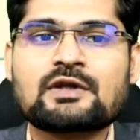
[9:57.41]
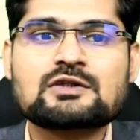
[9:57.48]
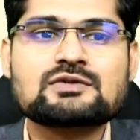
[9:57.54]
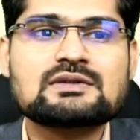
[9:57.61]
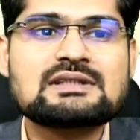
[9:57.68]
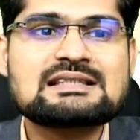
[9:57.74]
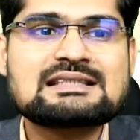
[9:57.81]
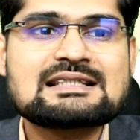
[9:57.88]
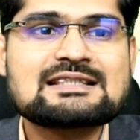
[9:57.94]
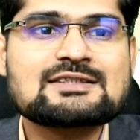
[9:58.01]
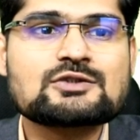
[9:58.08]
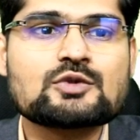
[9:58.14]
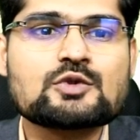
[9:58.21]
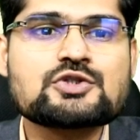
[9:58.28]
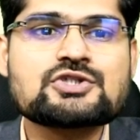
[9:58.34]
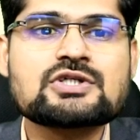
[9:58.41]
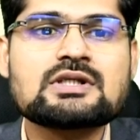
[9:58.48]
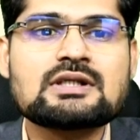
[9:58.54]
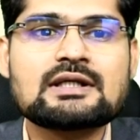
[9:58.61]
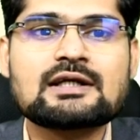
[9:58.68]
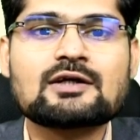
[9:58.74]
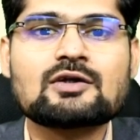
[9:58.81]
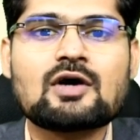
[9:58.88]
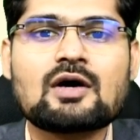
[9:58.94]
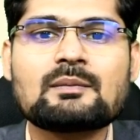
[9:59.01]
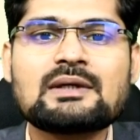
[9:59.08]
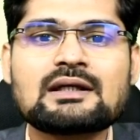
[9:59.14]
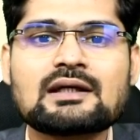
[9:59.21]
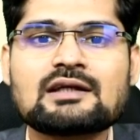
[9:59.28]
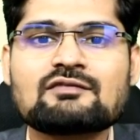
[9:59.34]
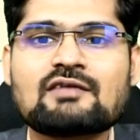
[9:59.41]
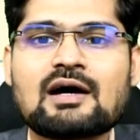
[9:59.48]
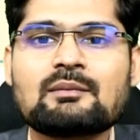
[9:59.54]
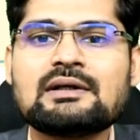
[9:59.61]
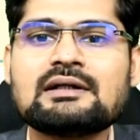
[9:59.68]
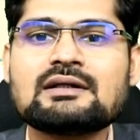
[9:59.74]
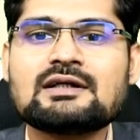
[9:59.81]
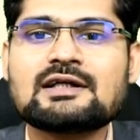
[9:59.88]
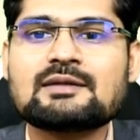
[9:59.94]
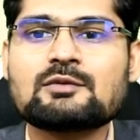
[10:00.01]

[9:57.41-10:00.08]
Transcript: So this is social, economic, environmental,